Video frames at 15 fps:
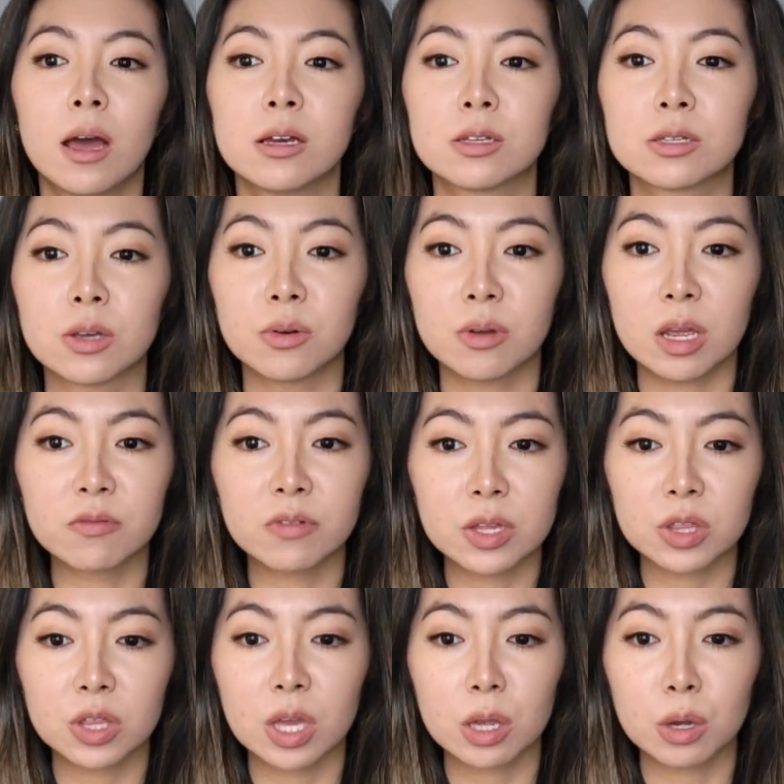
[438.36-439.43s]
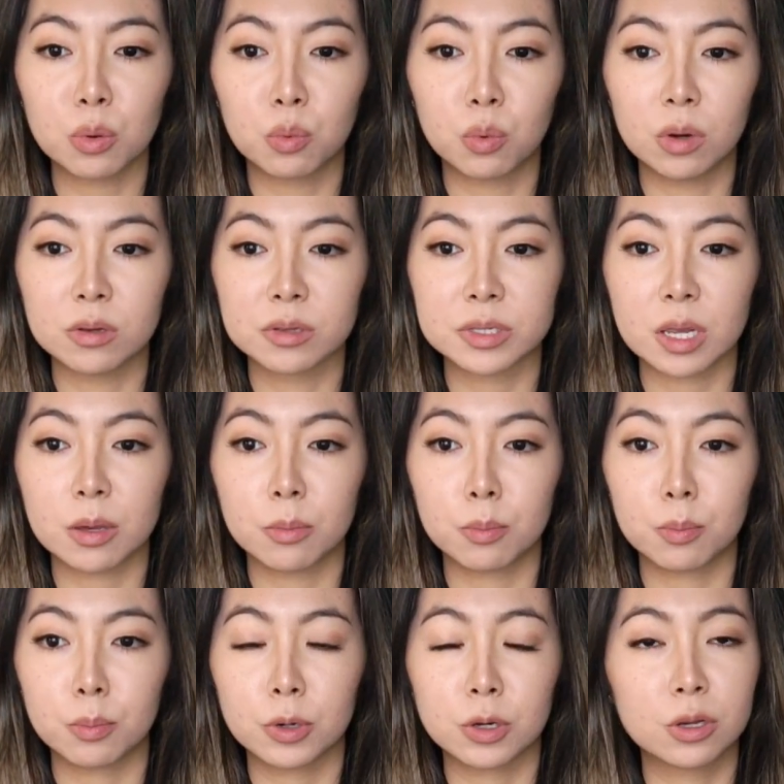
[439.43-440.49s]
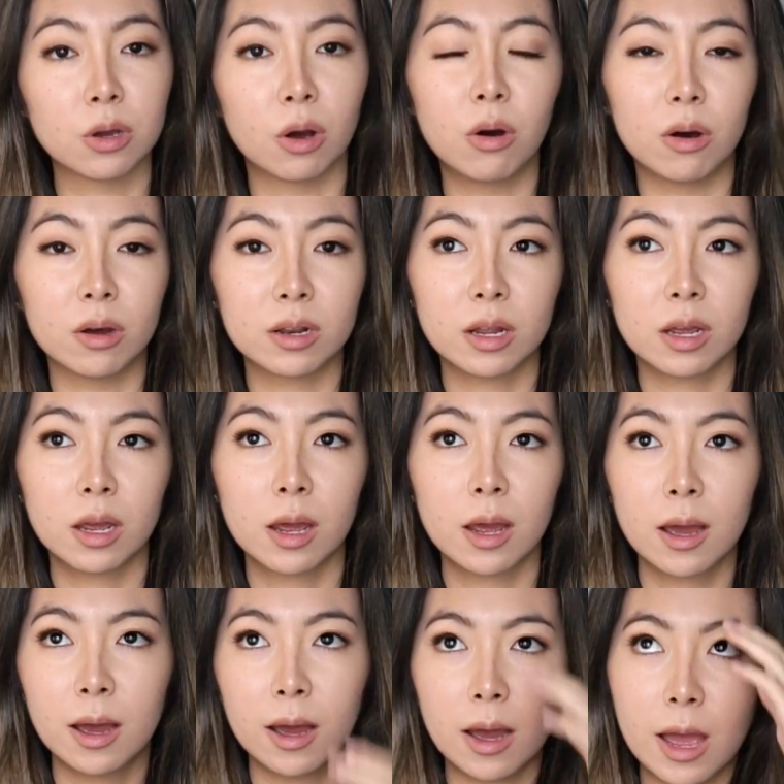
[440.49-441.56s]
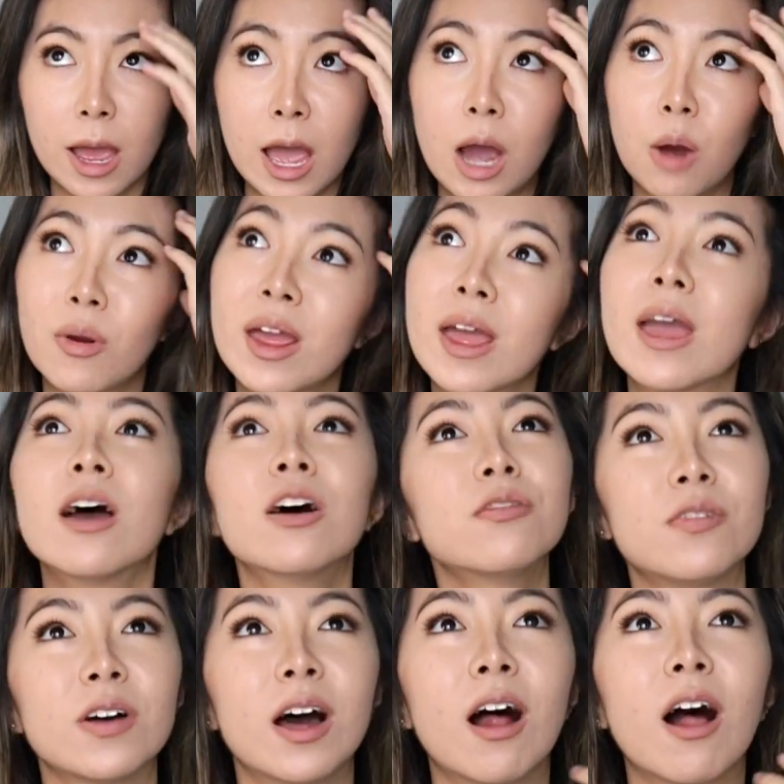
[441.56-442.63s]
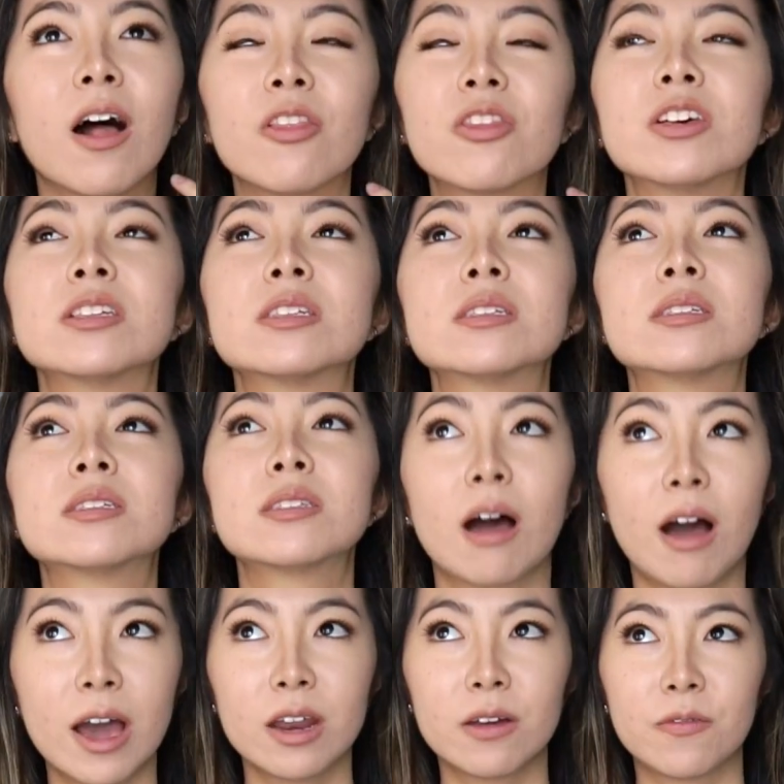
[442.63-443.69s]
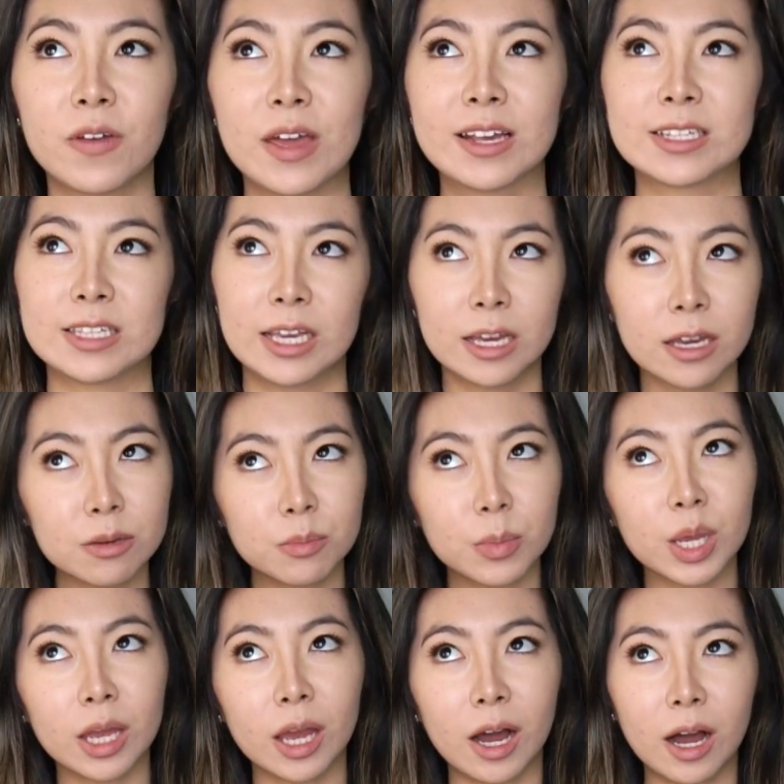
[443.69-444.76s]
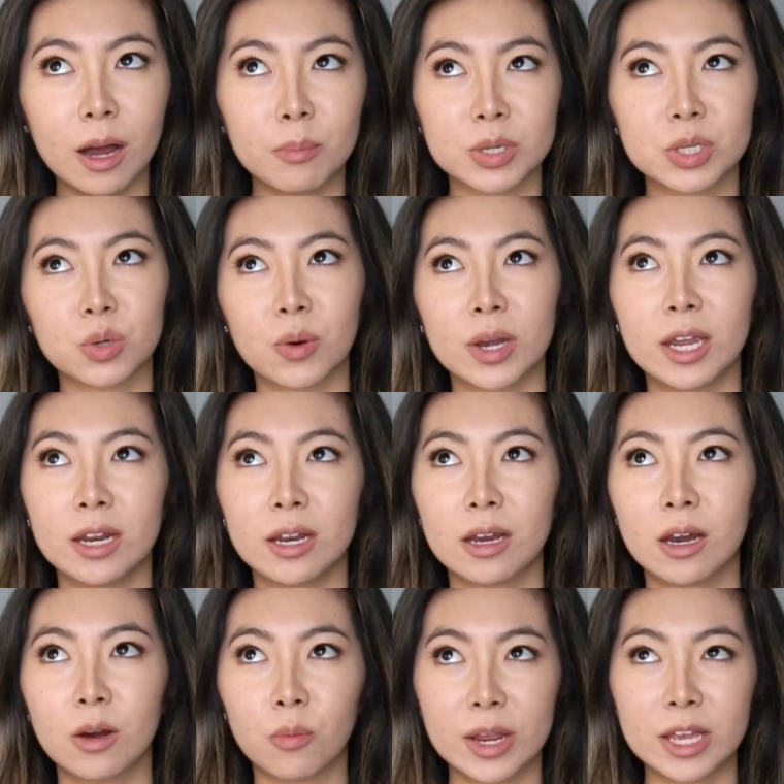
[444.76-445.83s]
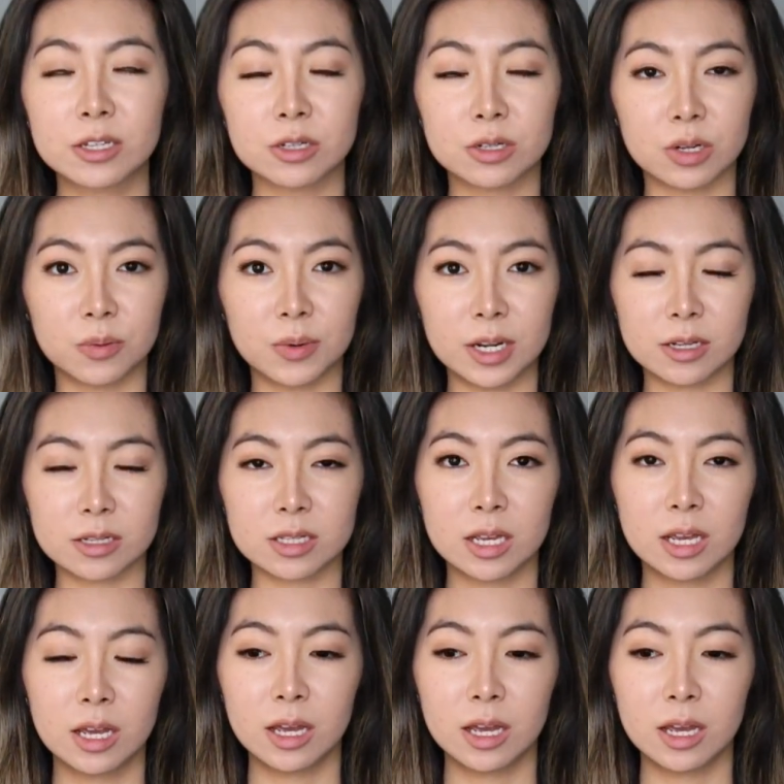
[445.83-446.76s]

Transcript: So everything was gone. However, the side effects hit me between a week to 2 weeks.